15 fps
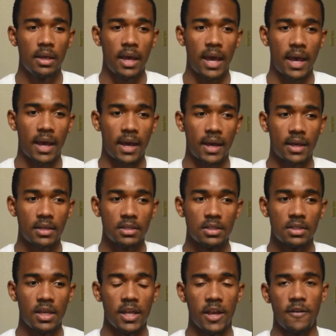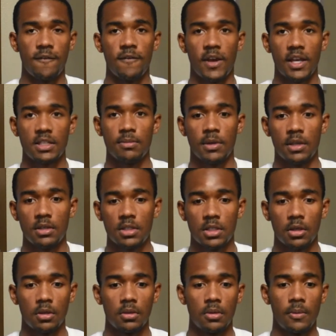as an investment.
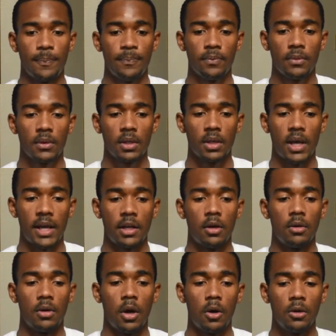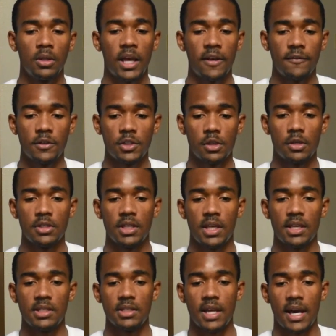So I know whole life insurance
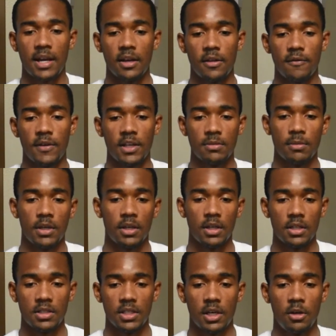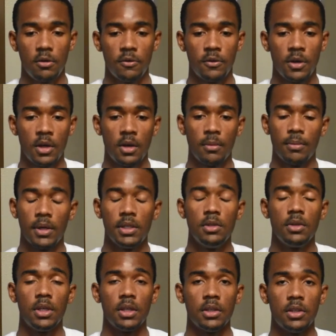is not an investment in itself, but you
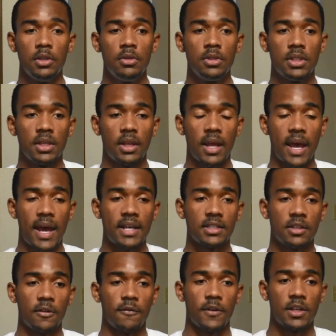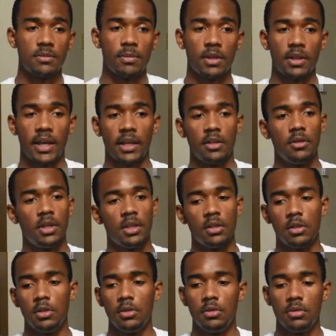can use it as an investment. Like you
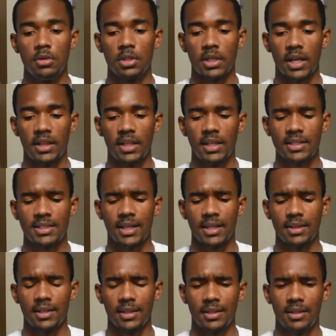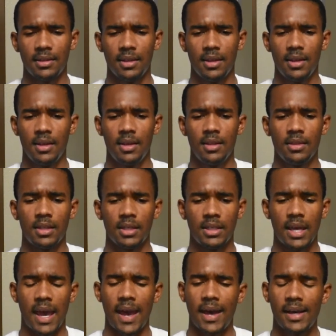can use, I think it's like the
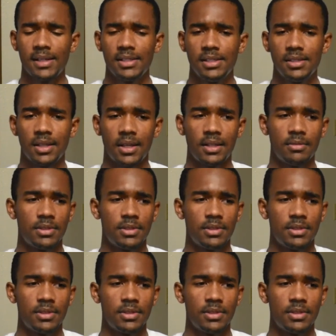cash, I think